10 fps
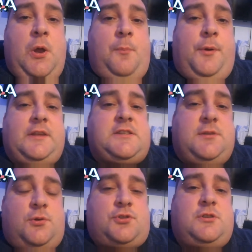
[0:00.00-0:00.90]
But it
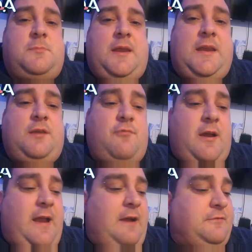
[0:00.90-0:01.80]
still doesn't make it
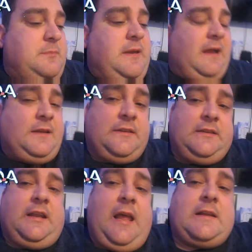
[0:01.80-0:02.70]
right after me handing
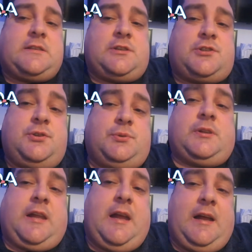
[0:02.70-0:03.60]
the letter to
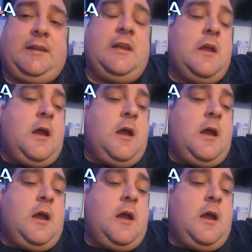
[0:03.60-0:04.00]
the guy.